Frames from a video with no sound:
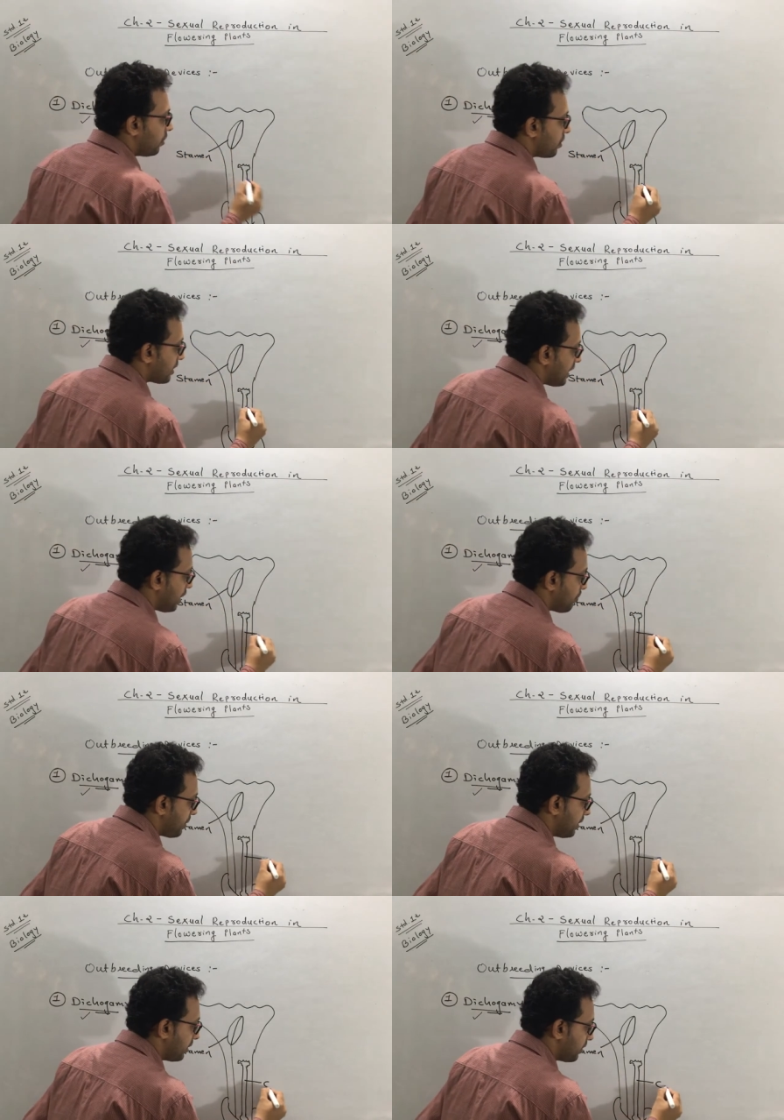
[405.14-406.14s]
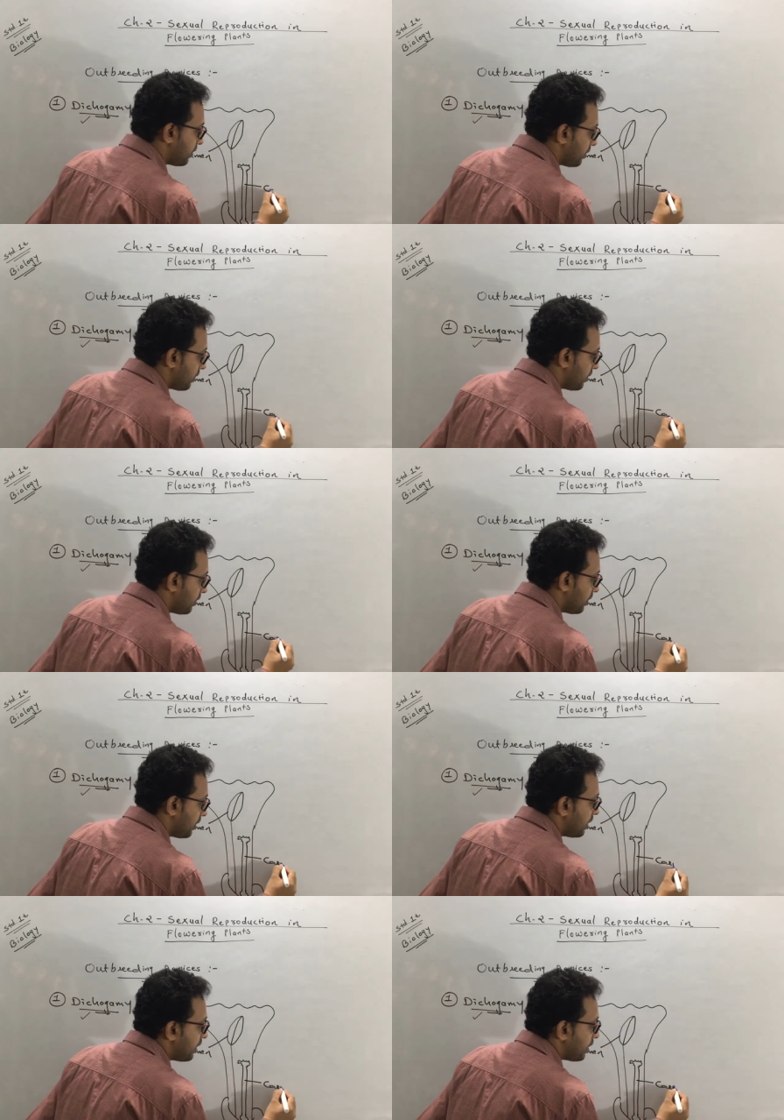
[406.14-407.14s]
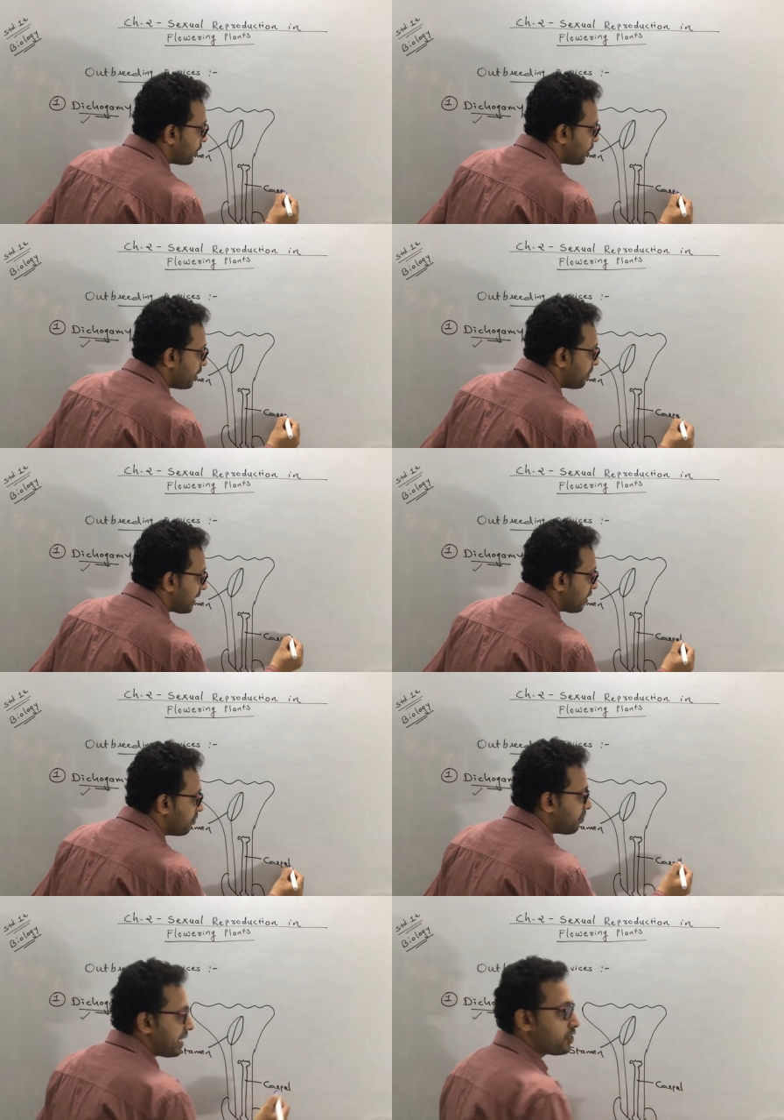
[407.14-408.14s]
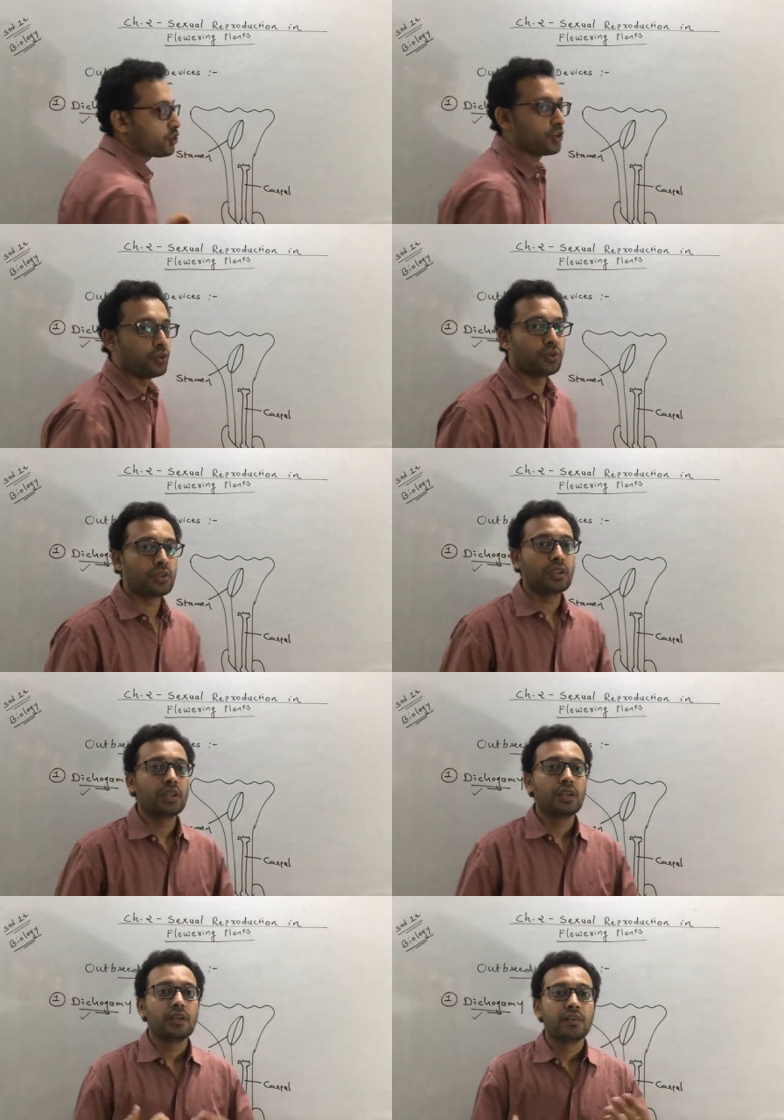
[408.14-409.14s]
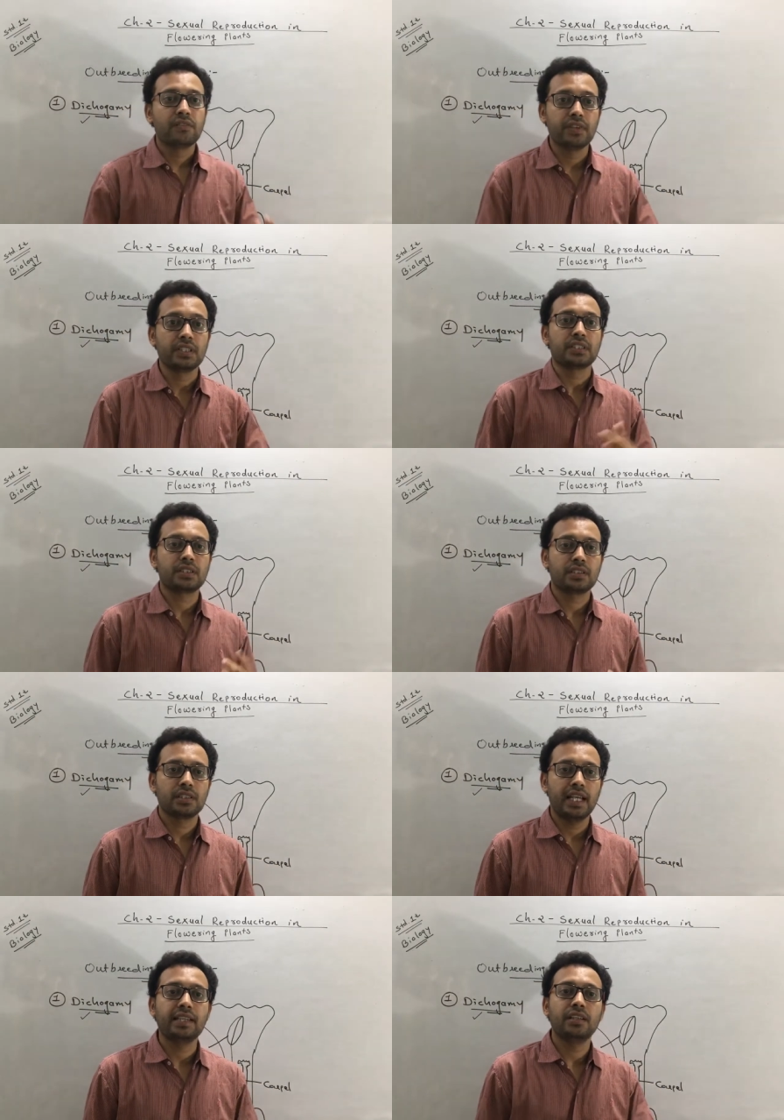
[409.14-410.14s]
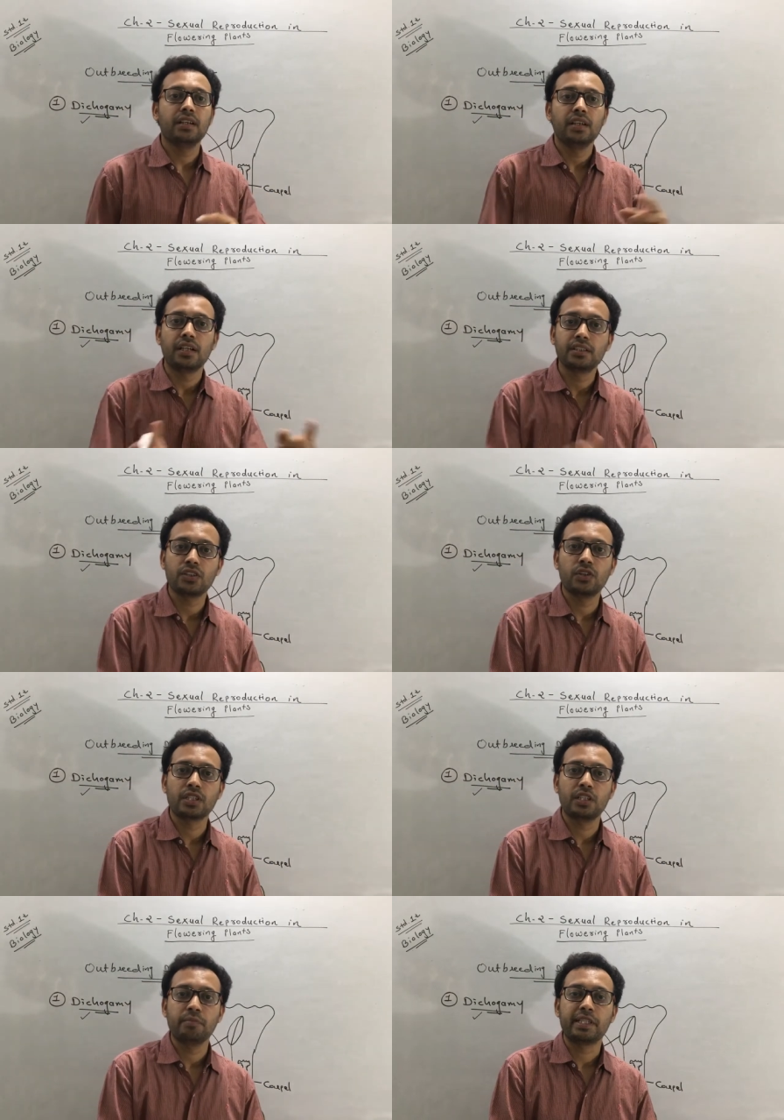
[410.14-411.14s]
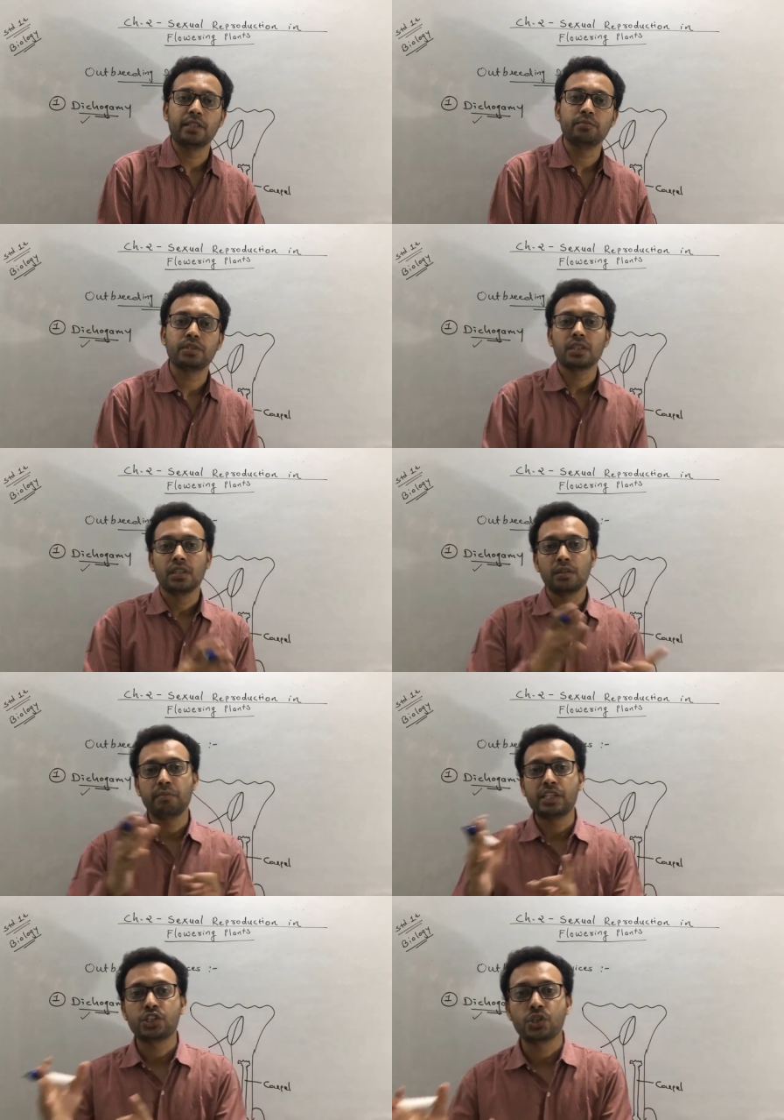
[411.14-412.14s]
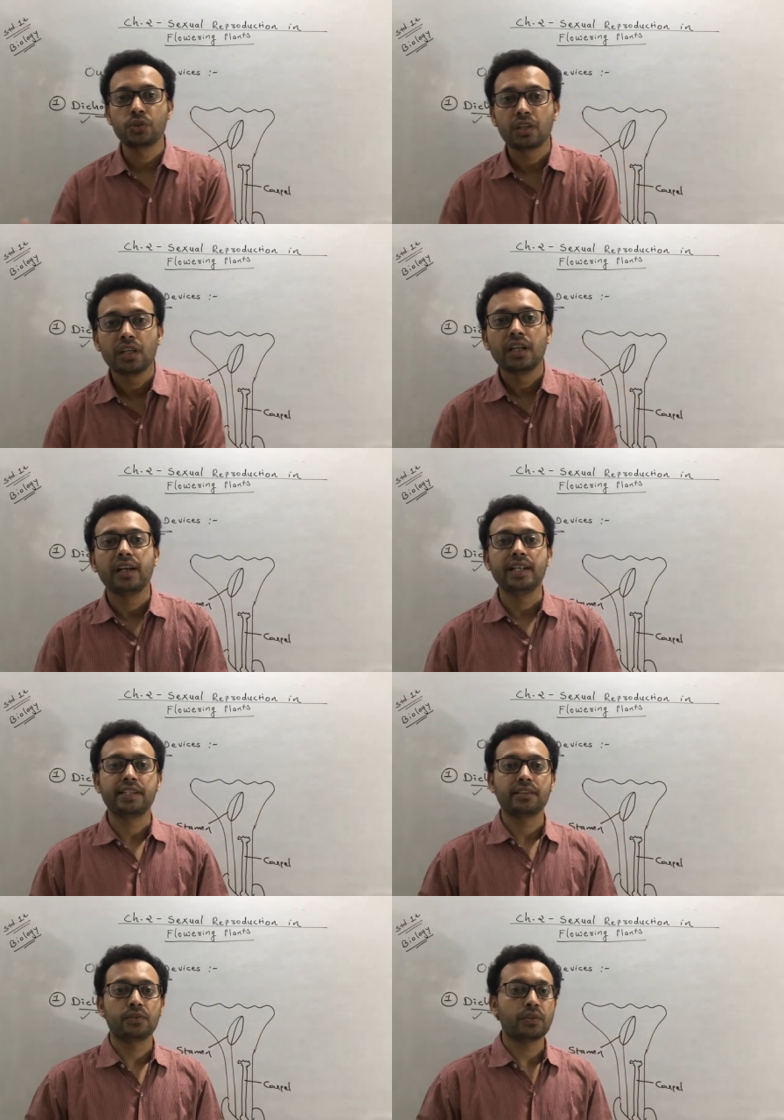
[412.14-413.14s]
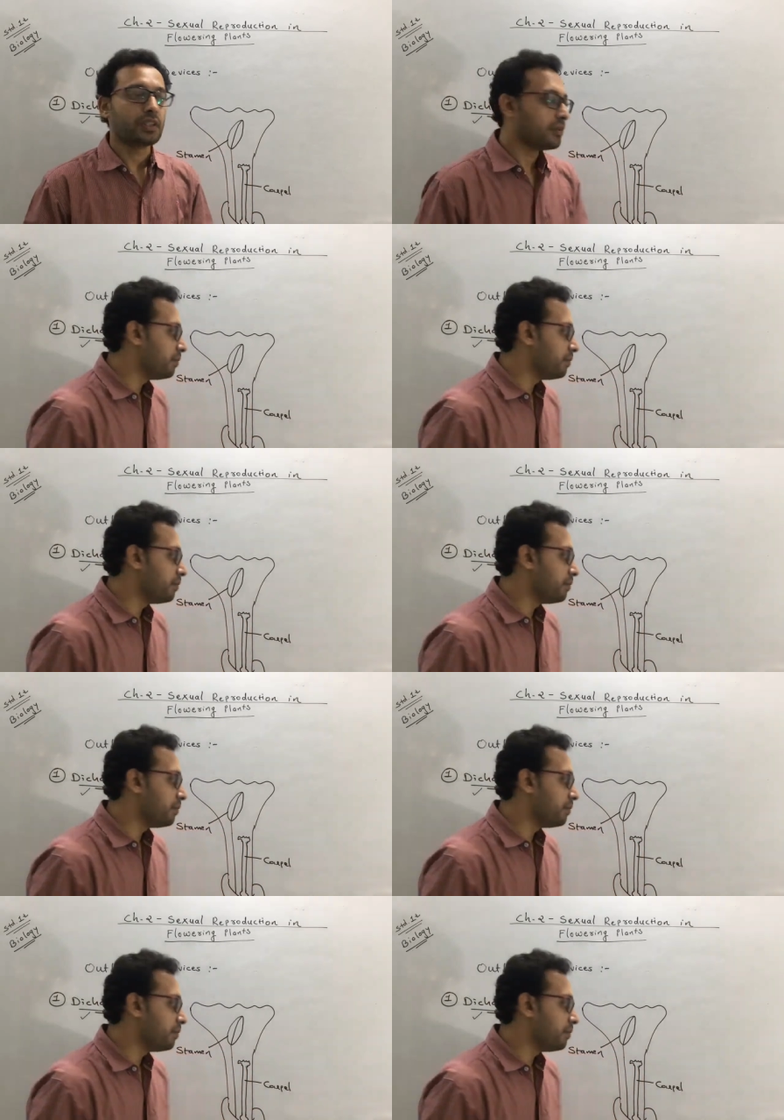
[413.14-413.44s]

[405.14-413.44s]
or the carpel, they become mature first and the other organ becomes mature later on.